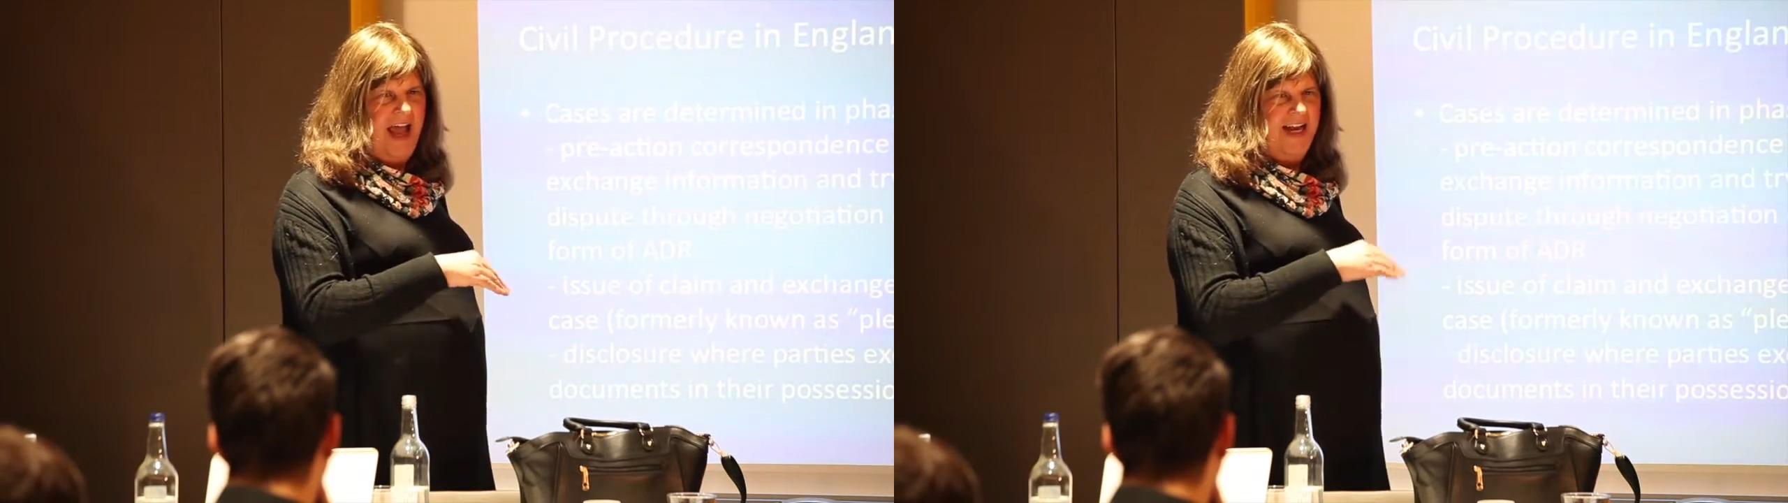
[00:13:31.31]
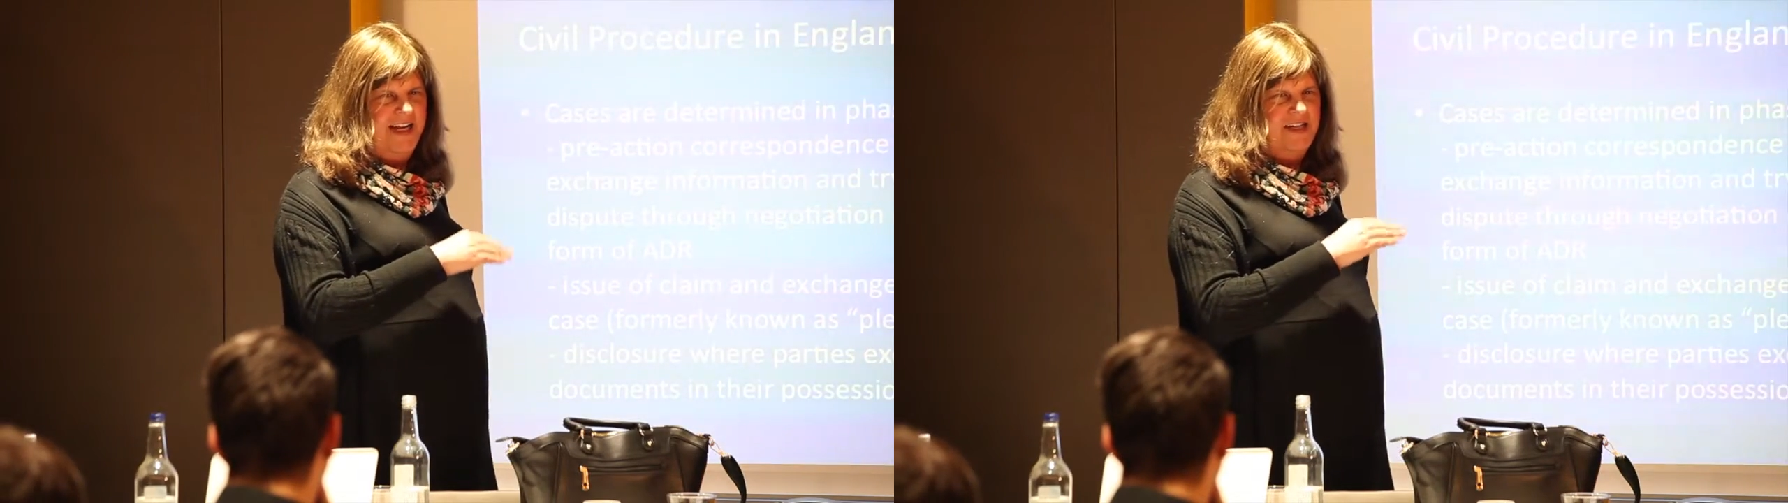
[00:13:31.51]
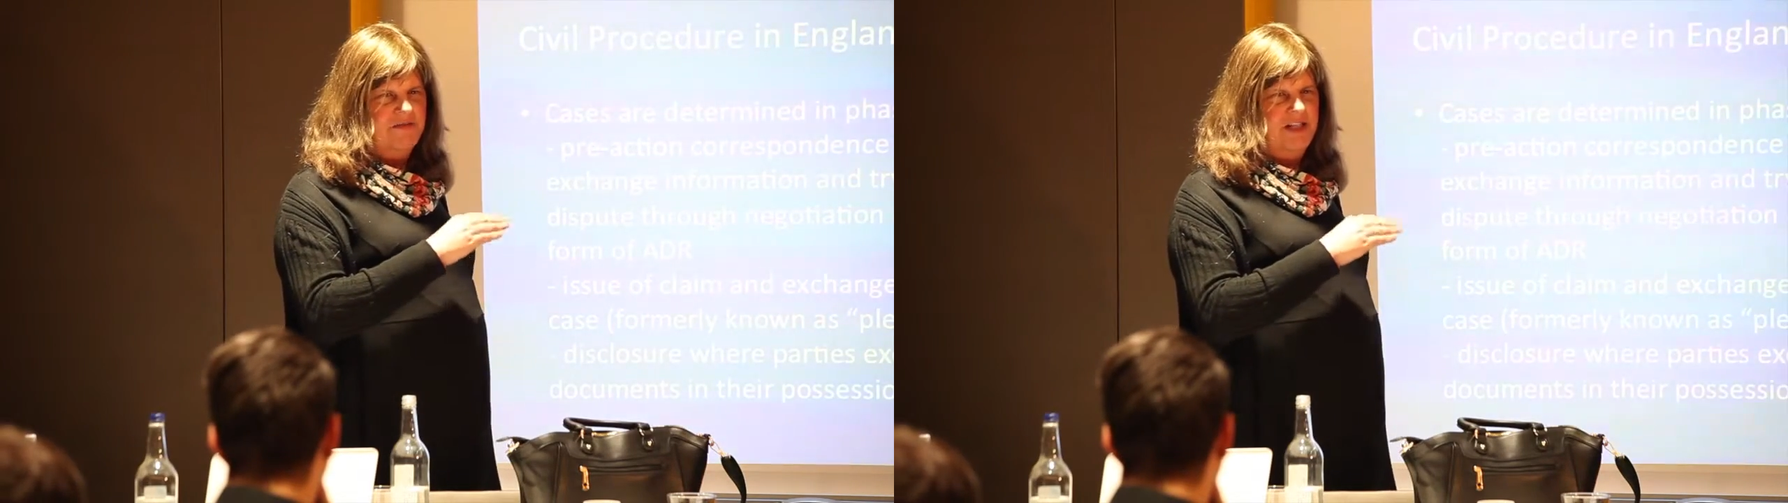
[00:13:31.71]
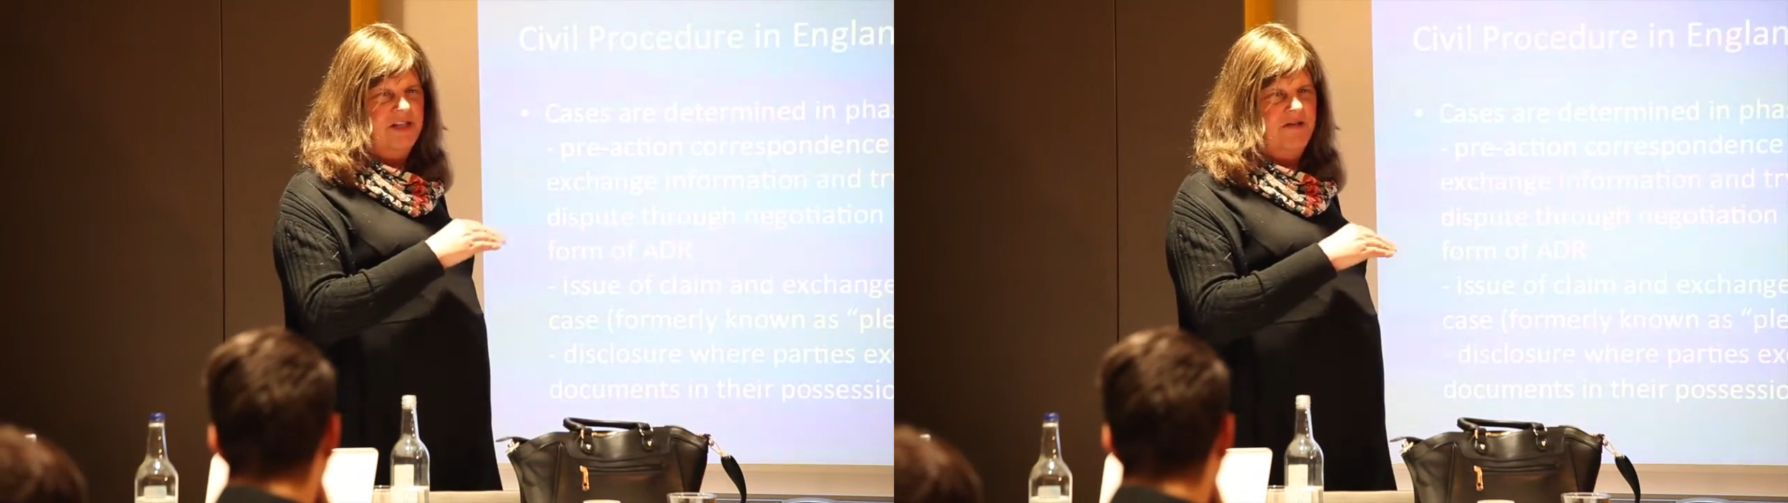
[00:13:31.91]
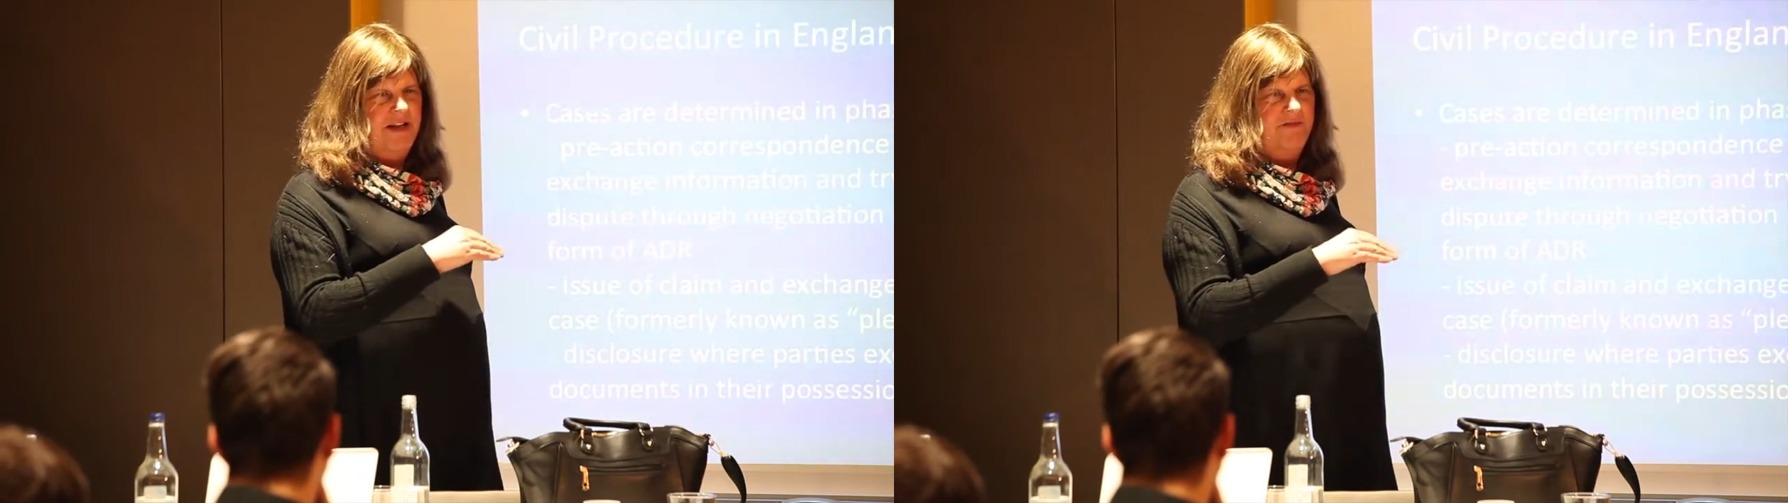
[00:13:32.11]
headings
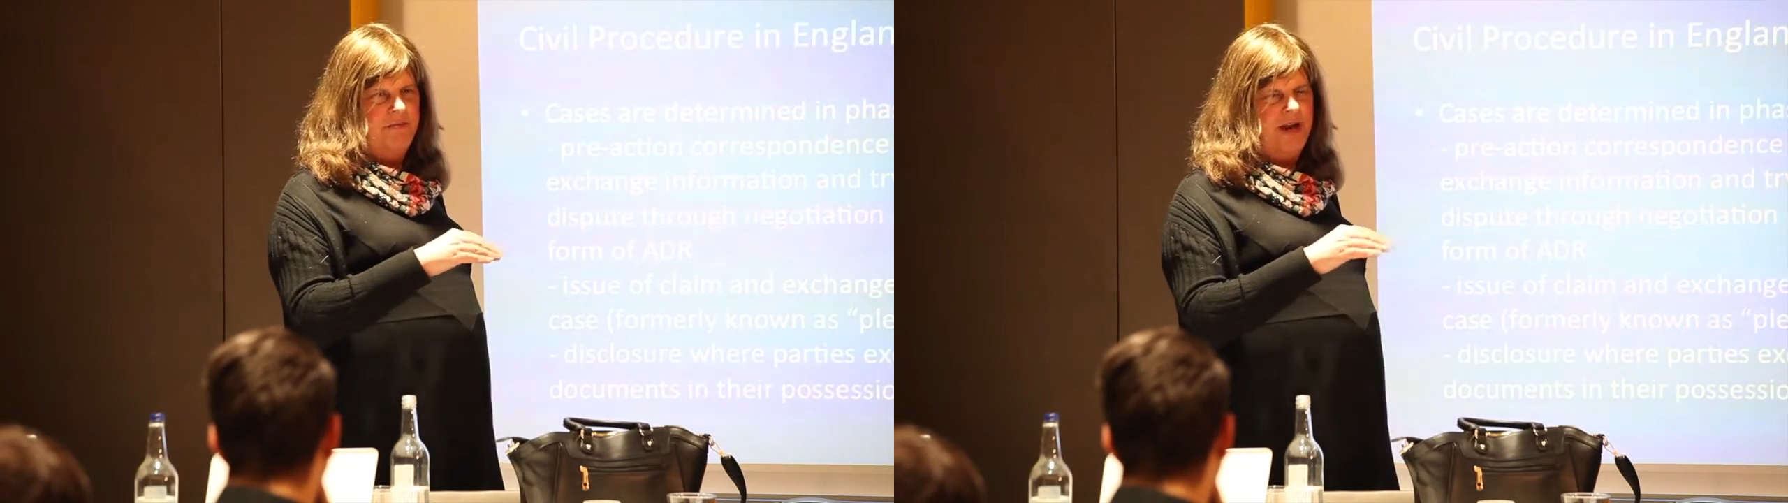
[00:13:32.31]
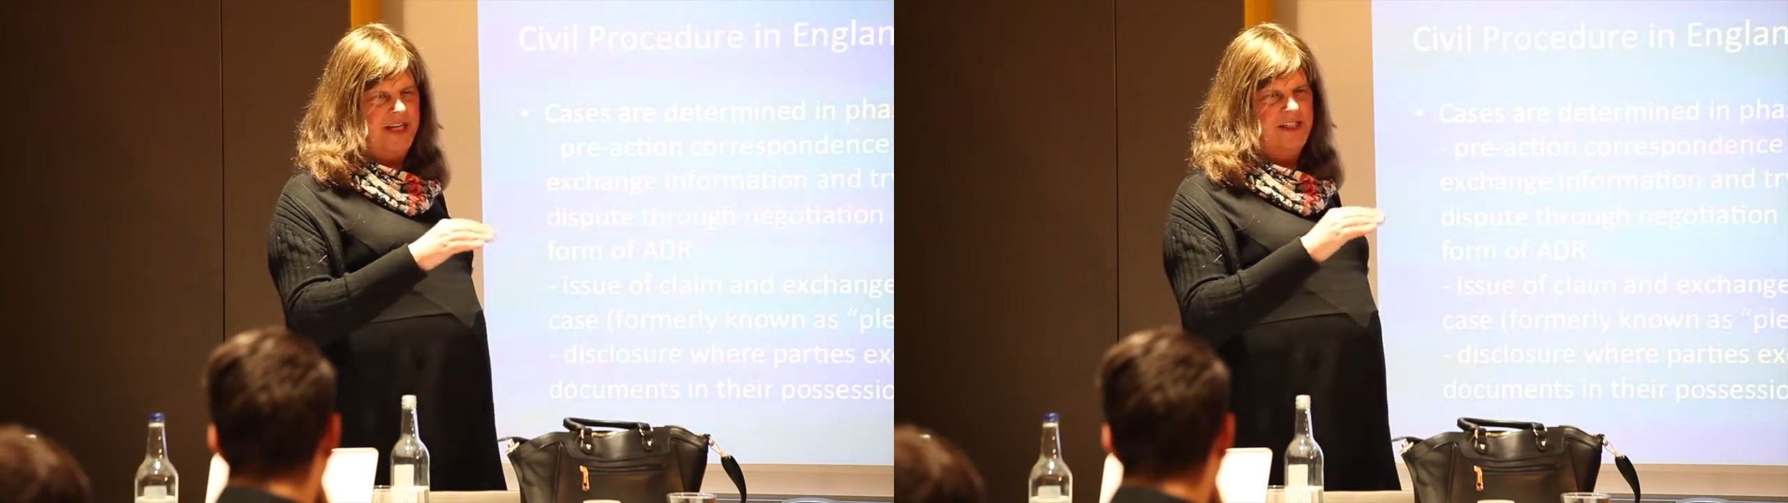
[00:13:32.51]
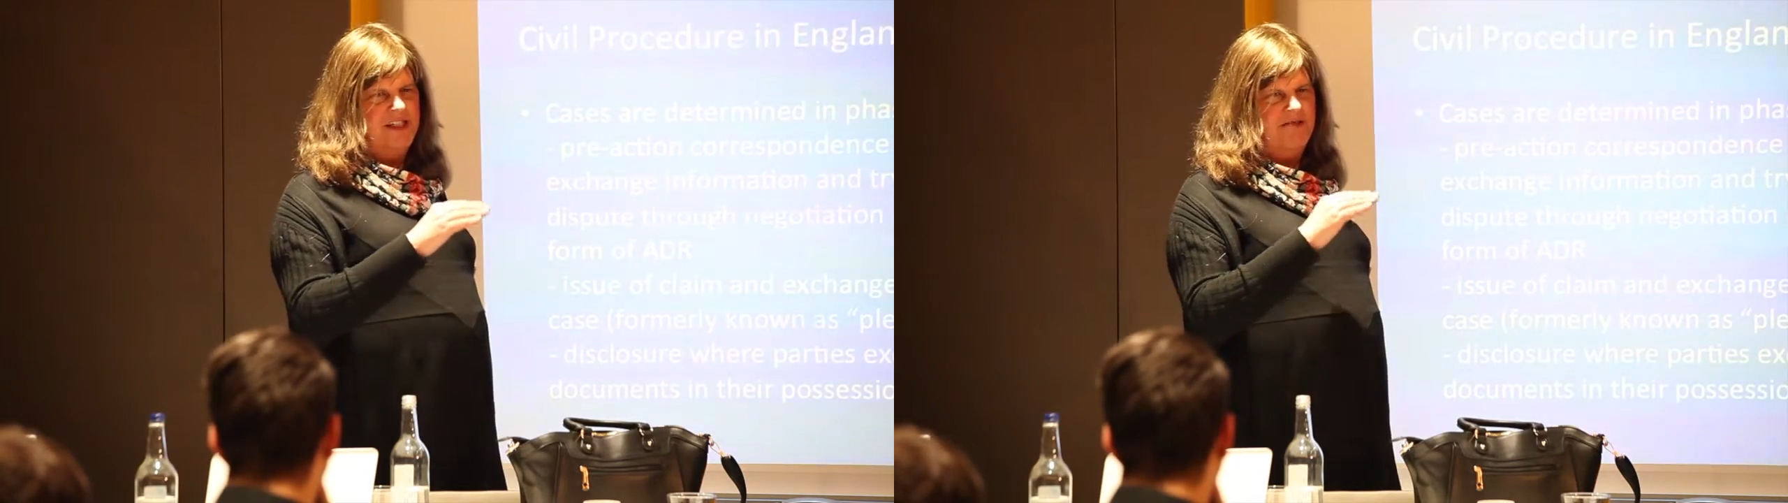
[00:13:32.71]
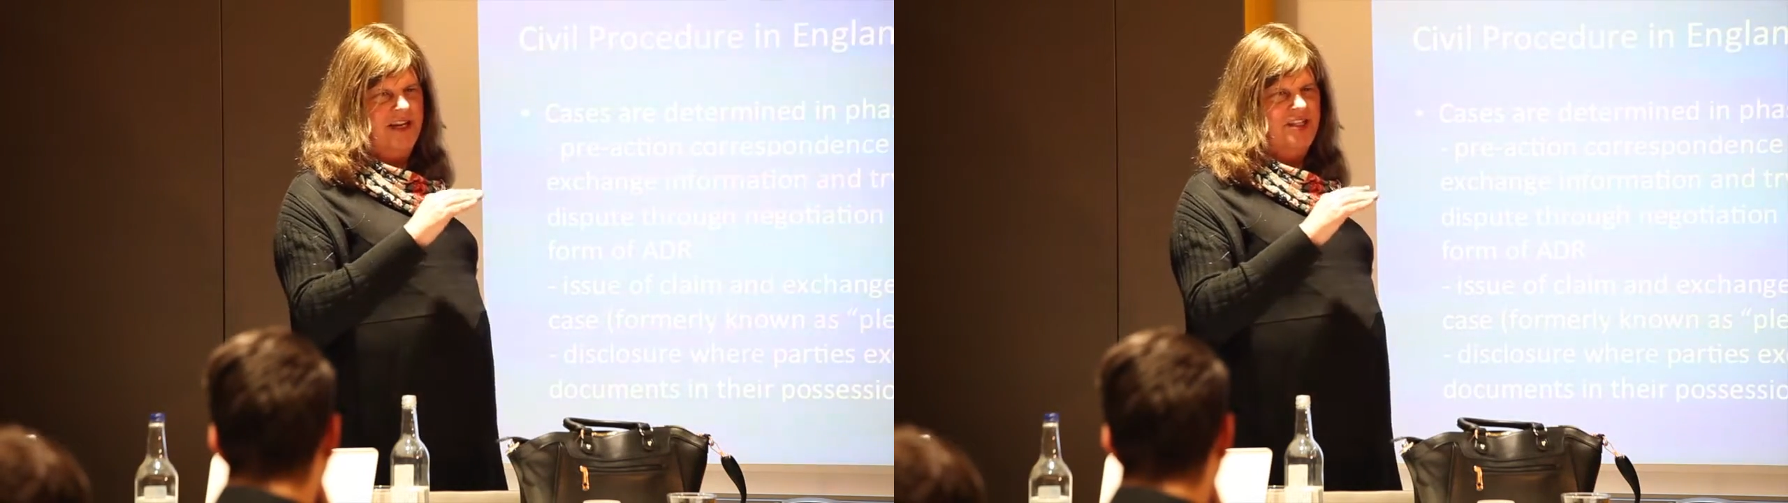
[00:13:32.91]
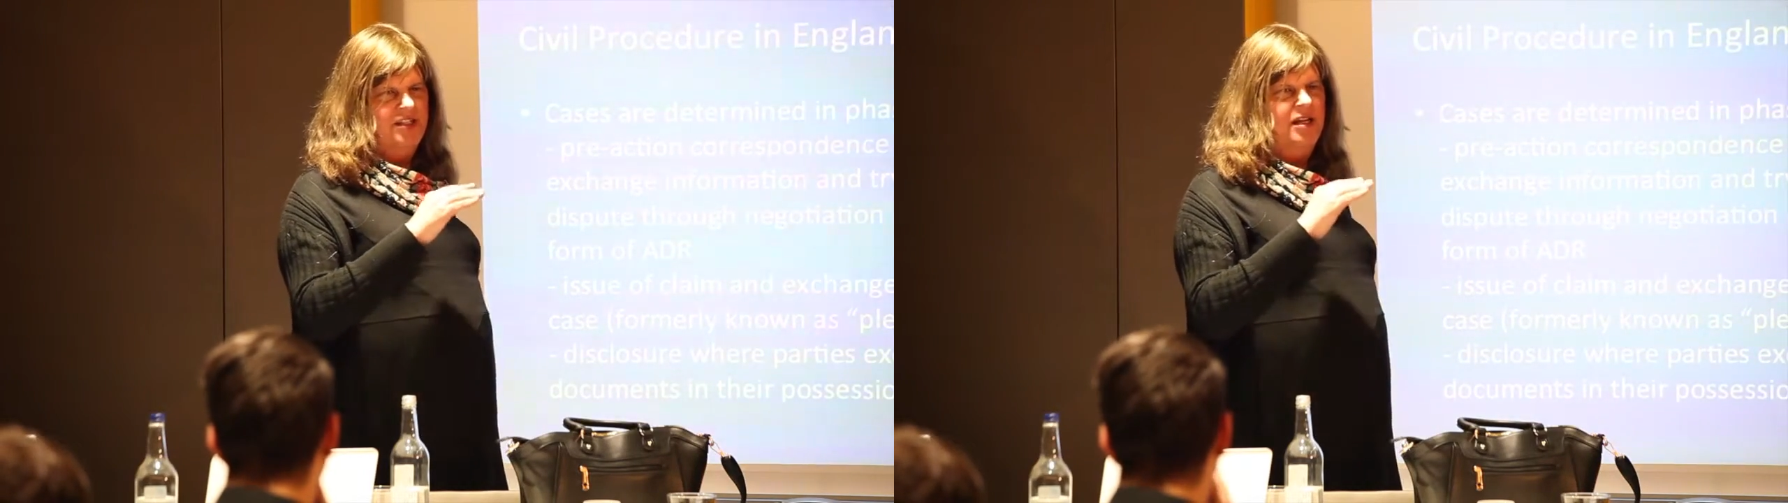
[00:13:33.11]
which are in the practice
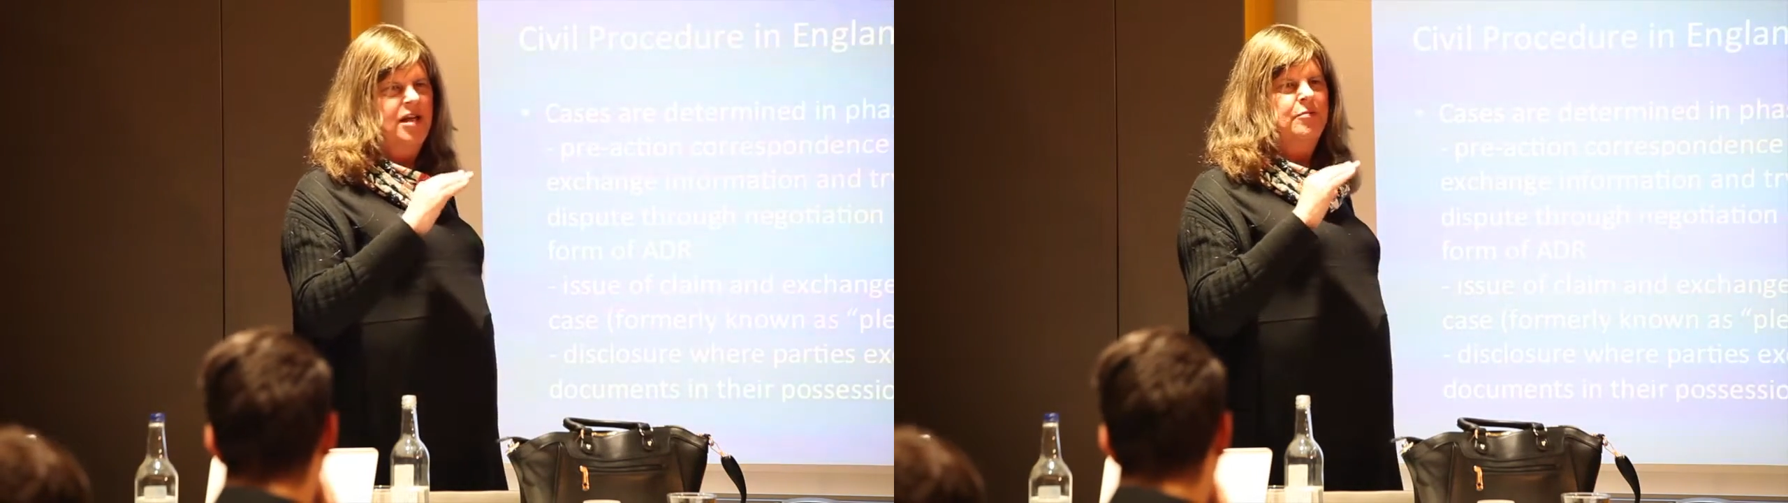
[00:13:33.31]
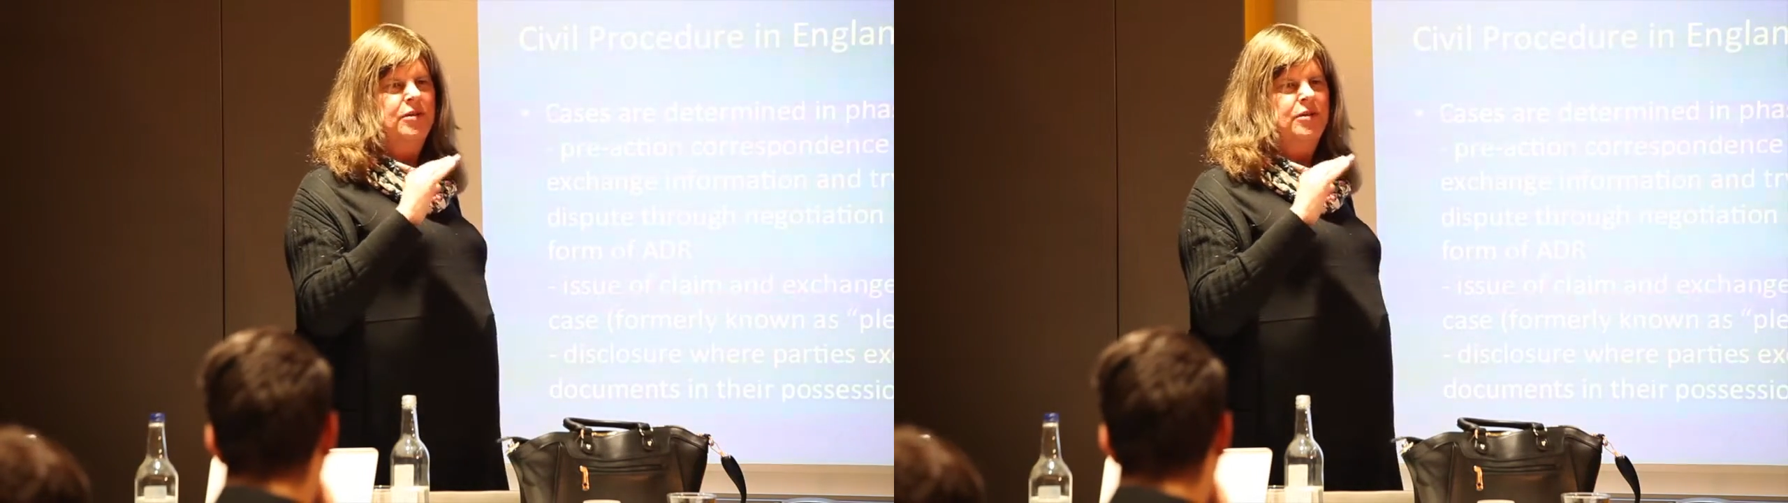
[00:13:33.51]
direction,